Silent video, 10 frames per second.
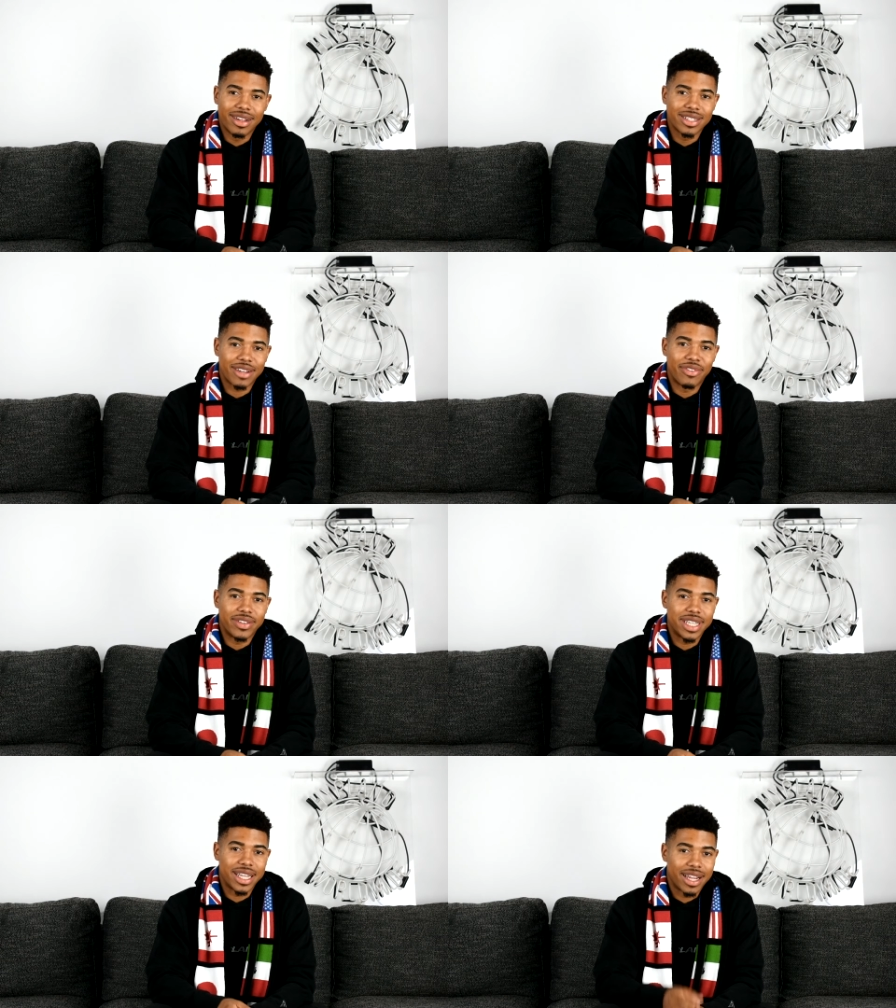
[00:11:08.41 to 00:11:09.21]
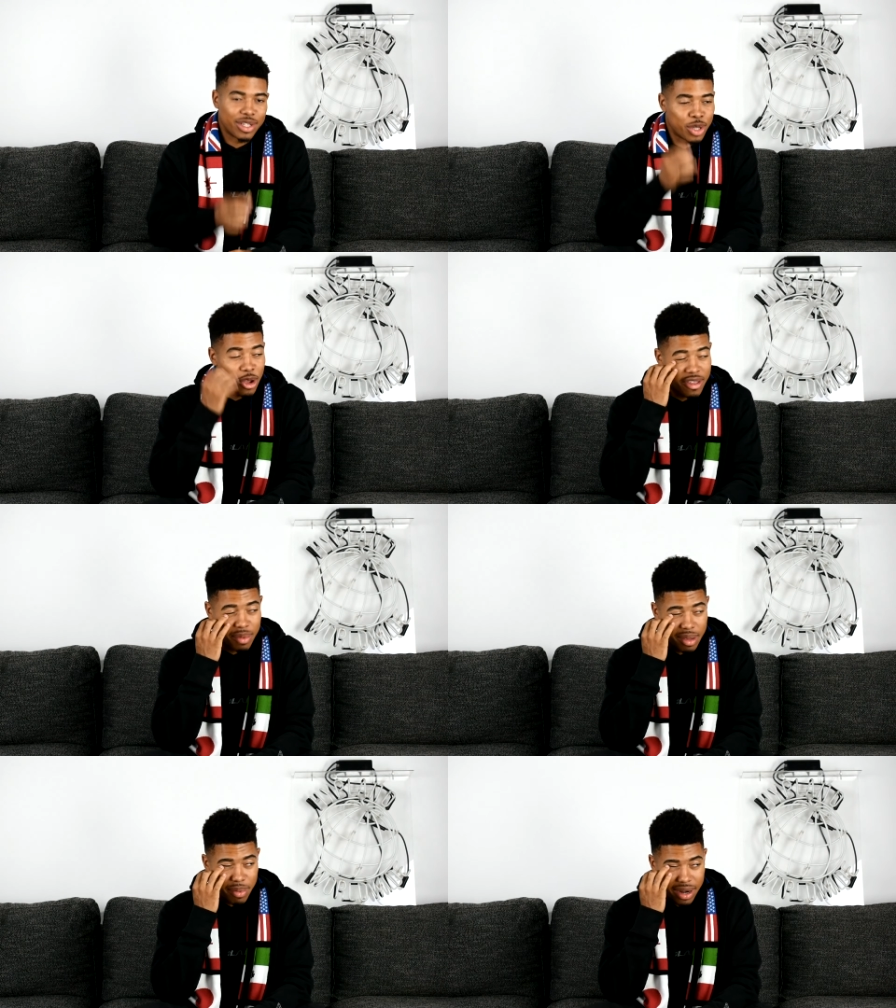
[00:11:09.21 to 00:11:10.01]
He's like 15 and he's taller
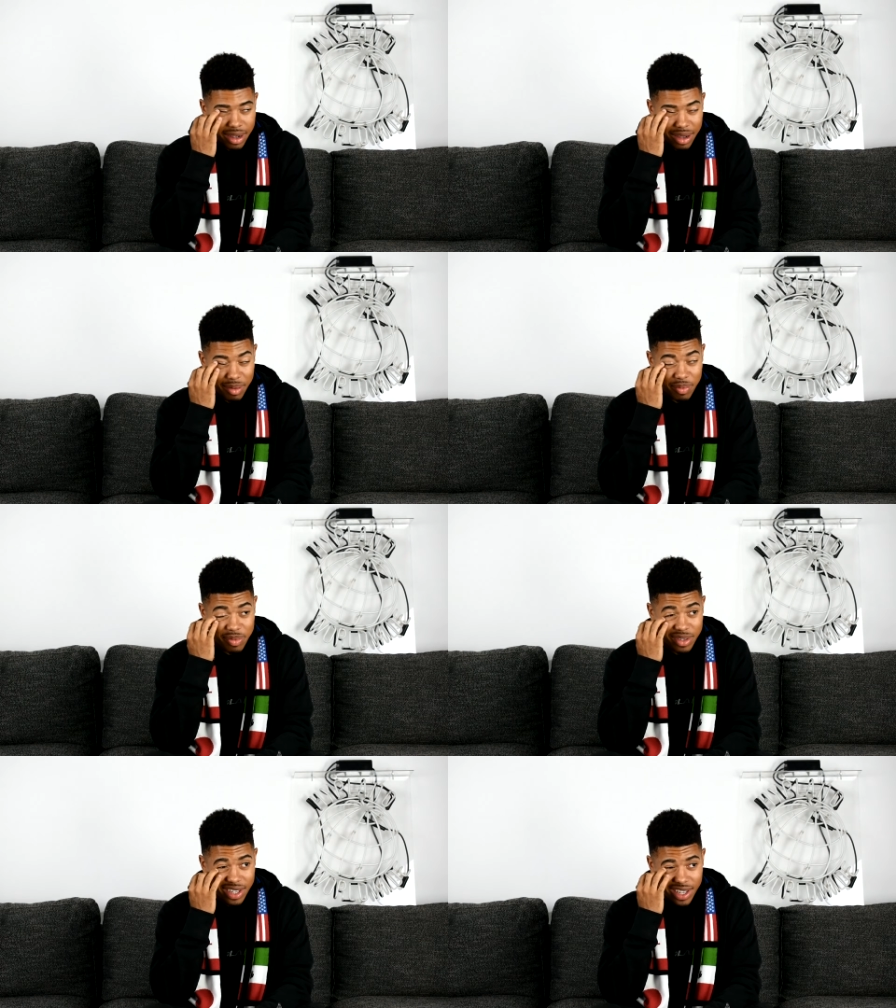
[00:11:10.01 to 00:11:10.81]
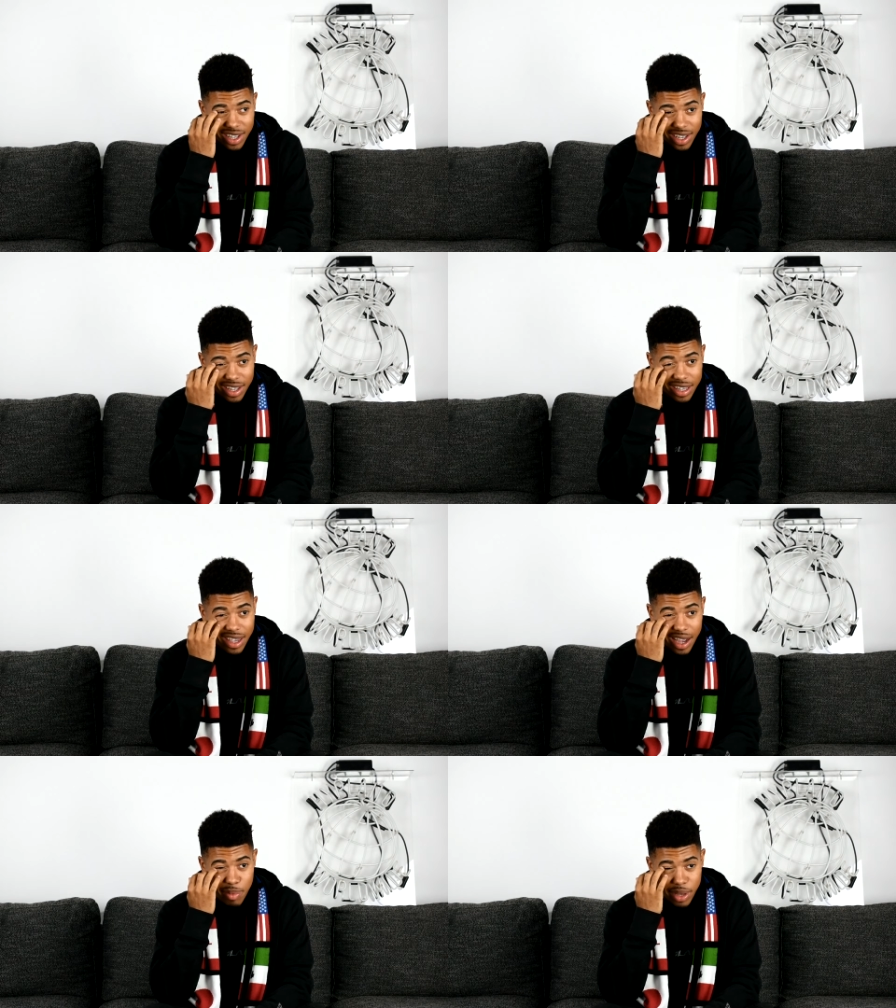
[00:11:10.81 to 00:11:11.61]
than me. But
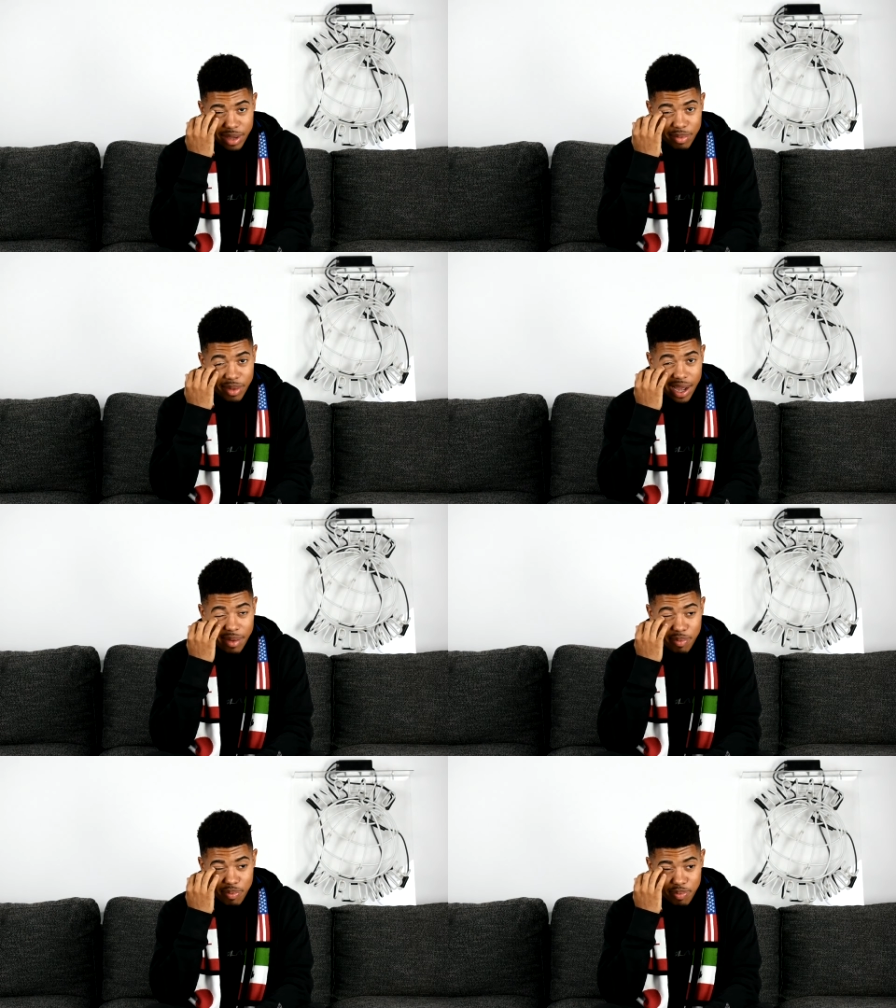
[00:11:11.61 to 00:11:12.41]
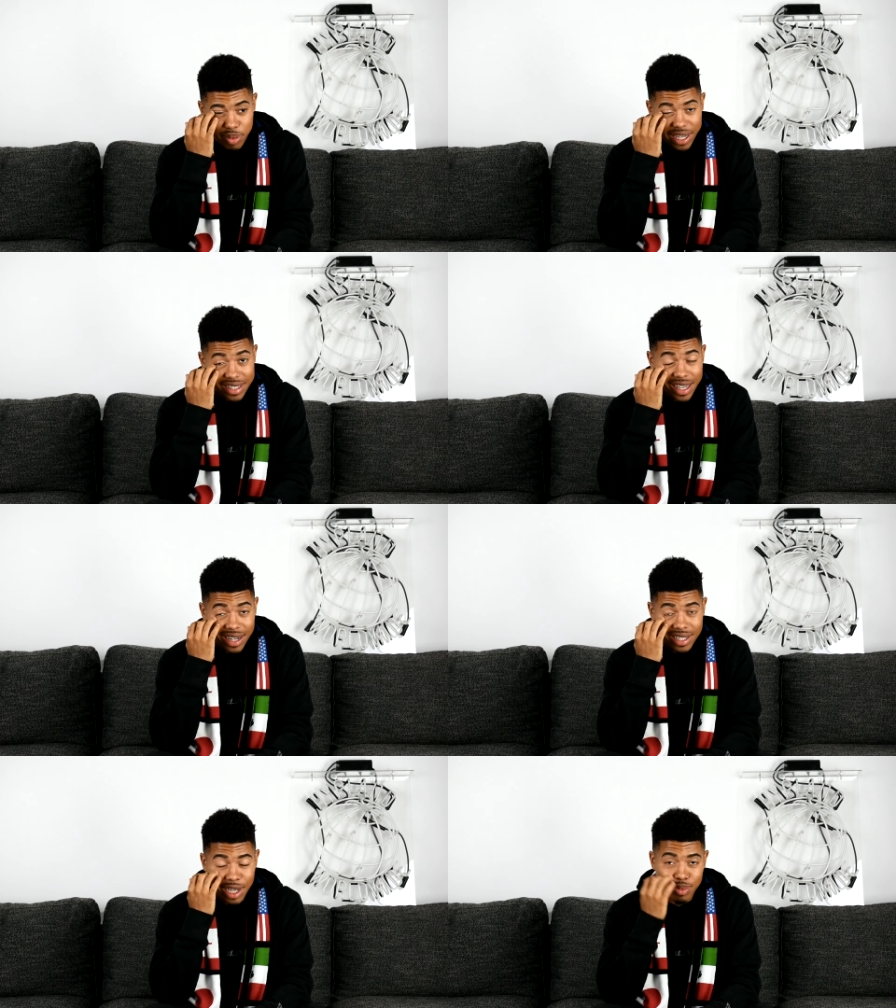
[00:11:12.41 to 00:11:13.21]
yeah, I played
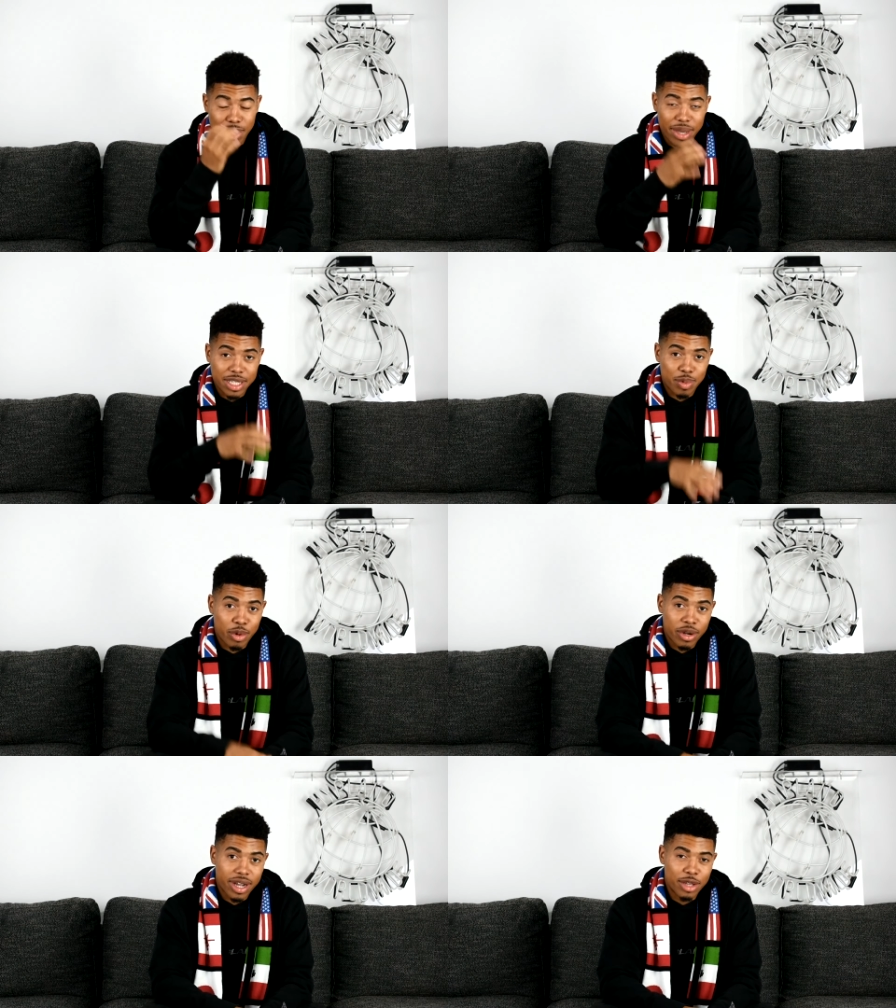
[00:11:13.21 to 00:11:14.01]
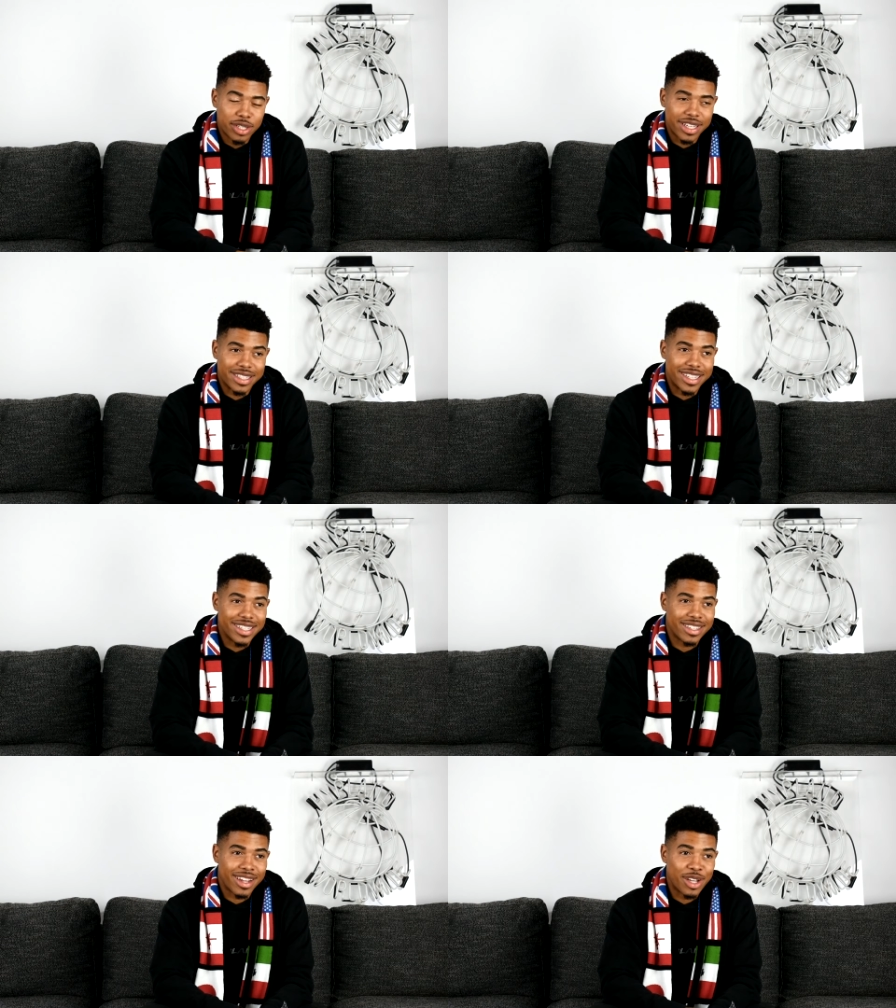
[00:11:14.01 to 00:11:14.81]
tennis. That was my main sport. I used to get
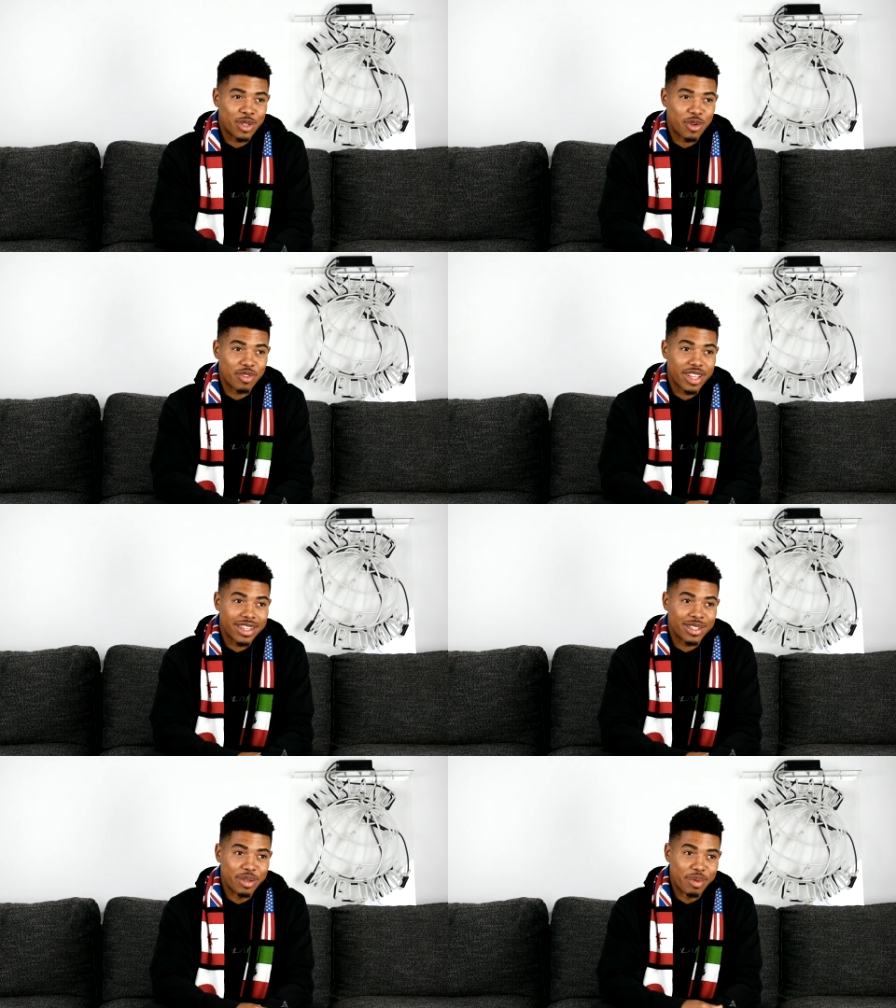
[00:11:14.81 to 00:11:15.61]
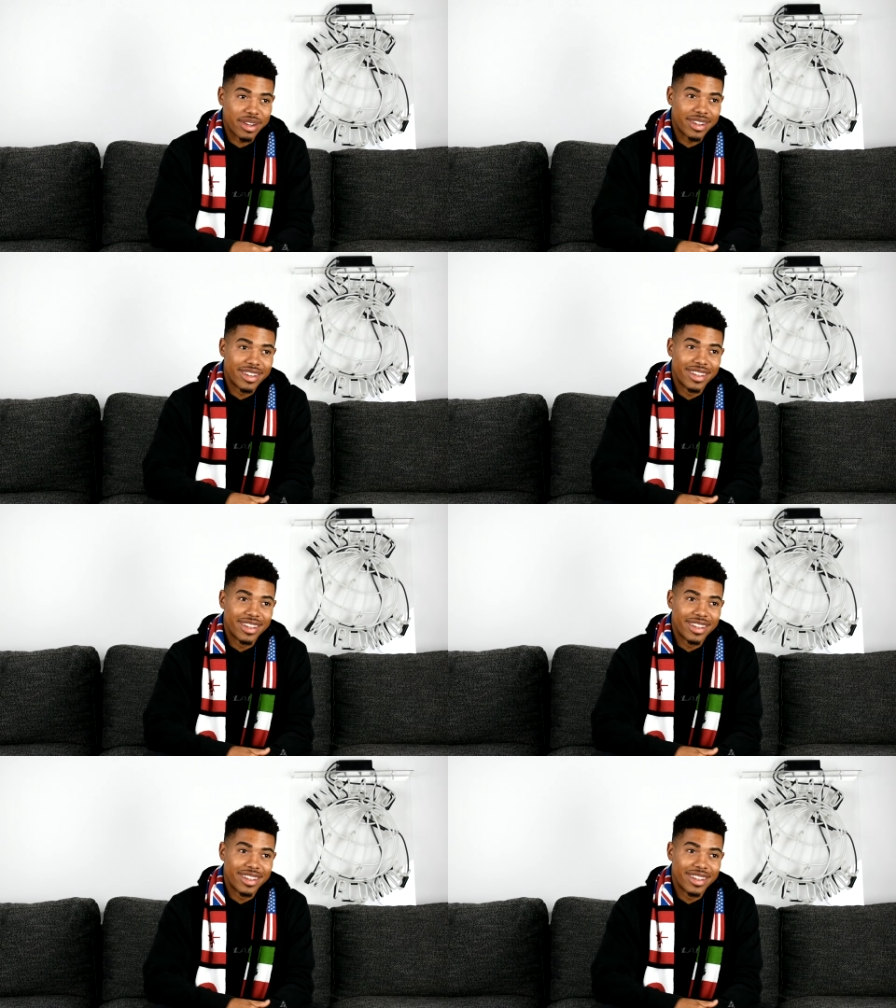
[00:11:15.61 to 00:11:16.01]
teased in high school for that too, bro.